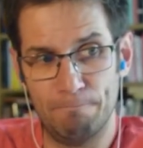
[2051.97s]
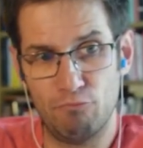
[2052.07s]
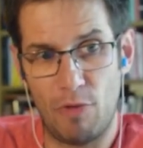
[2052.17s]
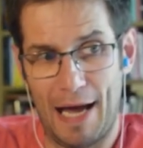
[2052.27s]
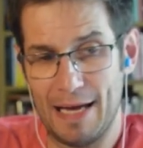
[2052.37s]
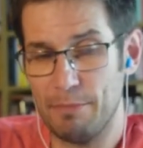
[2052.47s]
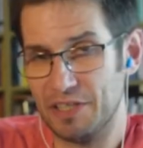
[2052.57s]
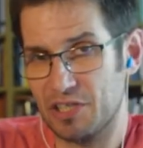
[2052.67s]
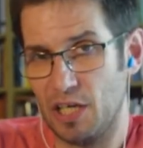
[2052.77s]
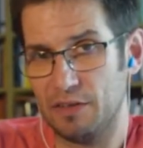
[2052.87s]
I
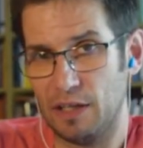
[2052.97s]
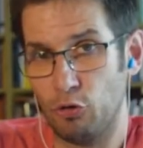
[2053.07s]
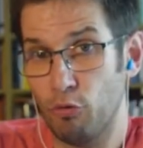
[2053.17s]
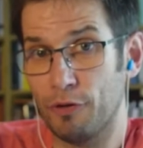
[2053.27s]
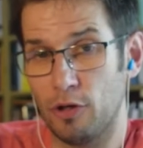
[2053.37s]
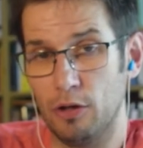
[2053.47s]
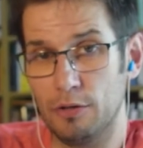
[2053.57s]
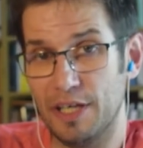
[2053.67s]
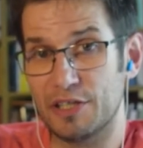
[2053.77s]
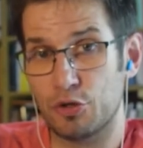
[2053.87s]
must say that overall
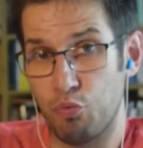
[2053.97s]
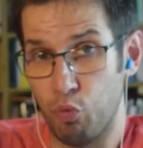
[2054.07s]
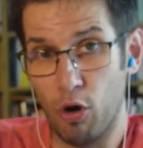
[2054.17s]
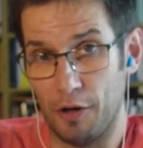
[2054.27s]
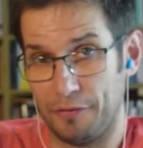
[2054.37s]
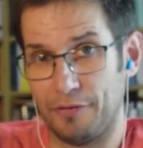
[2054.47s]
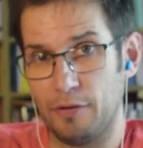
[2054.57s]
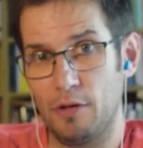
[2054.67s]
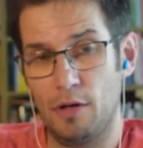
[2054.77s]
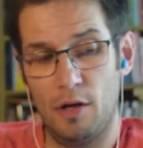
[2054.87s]
it's worth
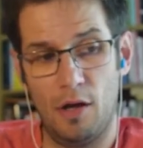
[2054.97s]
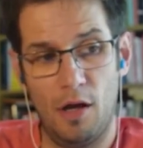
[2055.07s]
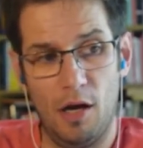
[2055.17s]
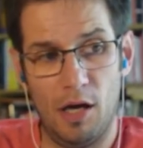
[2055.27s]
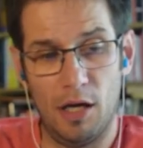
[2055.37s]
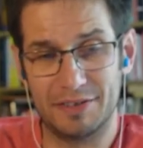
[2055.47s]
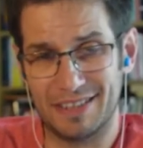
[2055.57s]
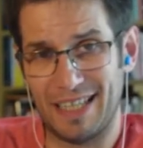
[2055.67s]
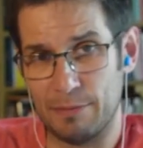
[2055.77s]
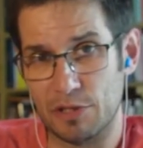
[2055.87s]
the
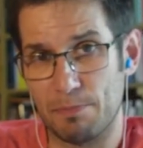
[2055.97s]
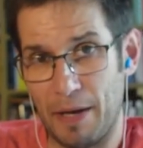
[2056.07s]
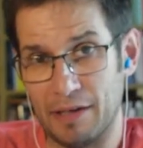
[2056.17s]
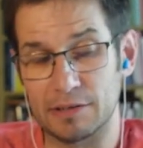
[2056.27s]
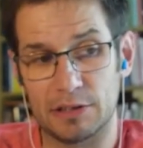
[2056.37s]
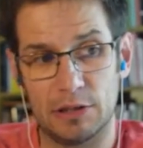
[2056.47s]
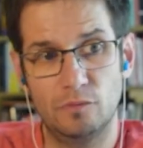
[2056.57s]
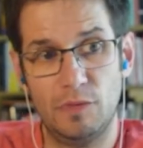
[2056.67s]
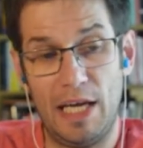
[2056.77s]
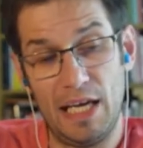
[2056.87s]
time spent.
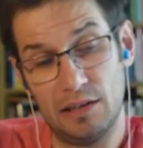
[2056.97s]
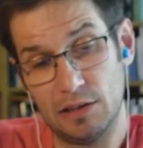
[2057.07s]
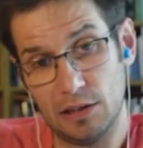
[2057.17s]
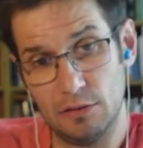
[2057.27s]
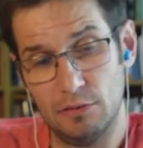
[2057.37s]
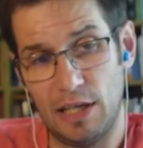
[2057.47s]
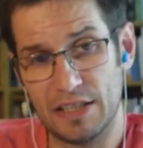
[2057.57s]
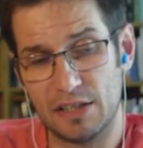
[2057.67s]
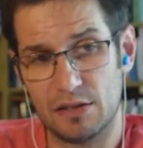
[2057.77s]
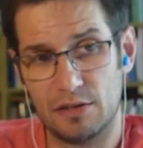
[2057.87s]
And
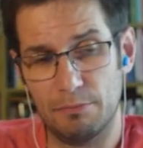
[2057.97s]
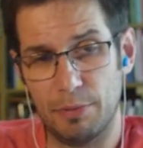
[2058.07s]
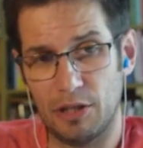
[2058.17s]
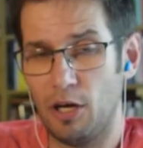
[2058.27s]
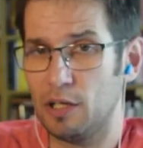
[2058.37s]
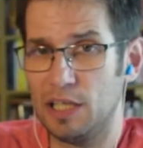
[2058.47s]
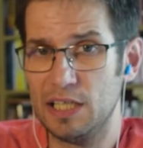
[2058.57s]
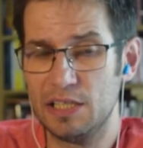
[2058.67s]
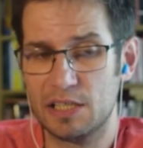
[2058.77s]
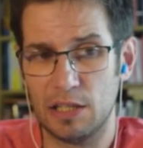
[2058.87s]
last but not
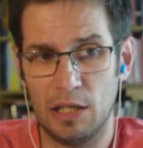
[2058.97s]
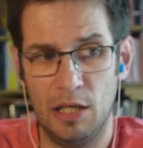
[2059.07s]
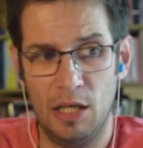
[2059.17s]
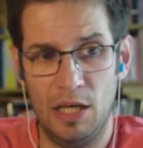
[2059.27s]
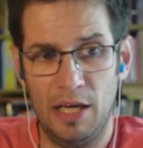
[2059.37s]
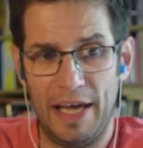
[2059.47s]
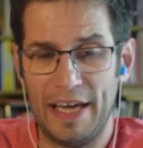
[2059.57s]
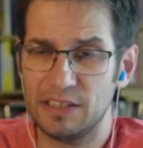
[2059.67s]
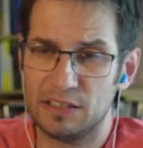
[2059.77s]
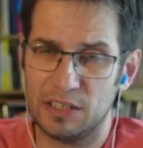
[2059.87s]
least,
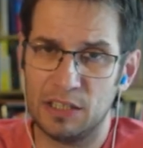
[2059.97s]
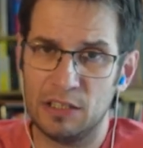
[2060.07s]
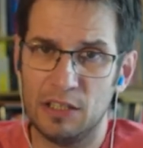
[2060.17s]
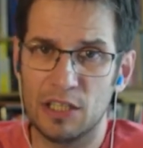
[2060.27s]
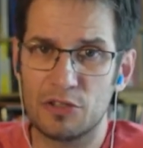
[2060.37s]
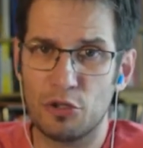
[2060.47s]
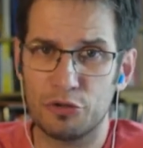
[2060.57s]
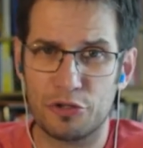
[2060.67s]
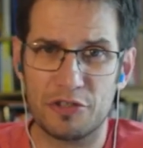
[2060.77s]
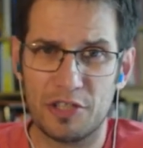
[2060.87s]
editing is
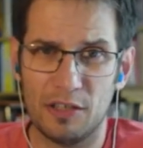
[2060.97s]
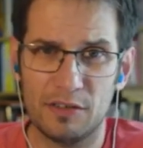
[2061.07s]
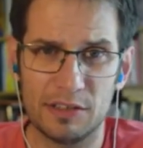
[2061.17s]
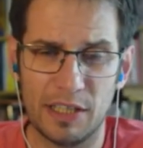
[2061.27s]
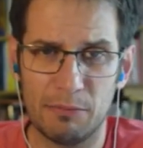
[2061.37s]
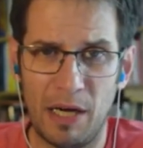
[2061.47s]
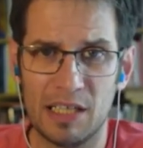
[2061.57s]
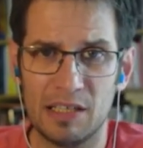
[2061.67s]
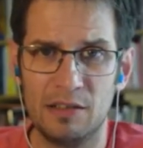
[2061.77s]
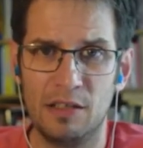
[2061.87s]
also something that
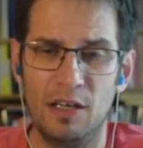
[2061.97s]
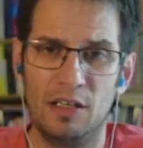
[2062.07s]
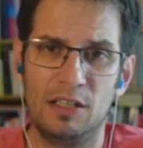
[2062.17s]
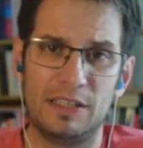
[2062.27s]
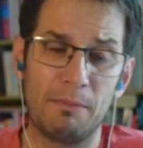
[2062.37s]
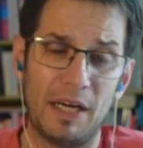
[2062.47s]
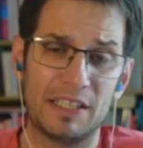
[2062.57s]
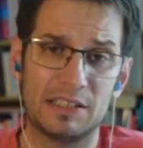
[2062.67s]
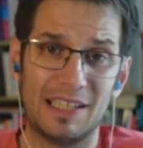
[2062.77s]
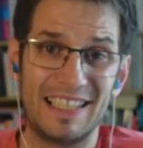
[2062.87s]

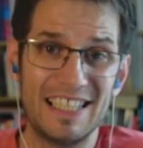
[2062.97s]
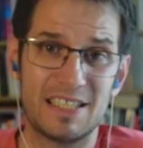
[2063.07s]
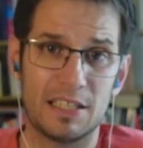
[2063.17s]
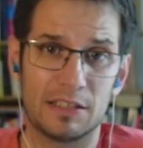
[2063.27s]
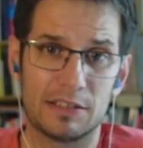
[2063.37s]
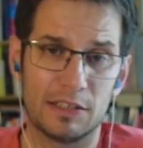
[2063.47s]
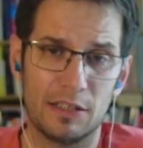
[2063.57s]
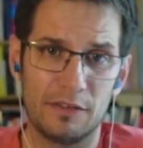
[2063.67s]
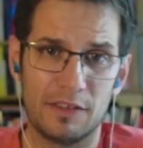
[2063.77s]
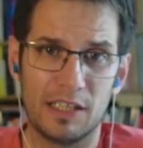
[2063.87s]
might elicit
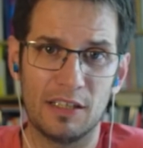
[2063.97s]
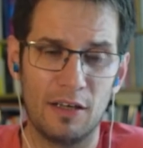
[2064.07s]
the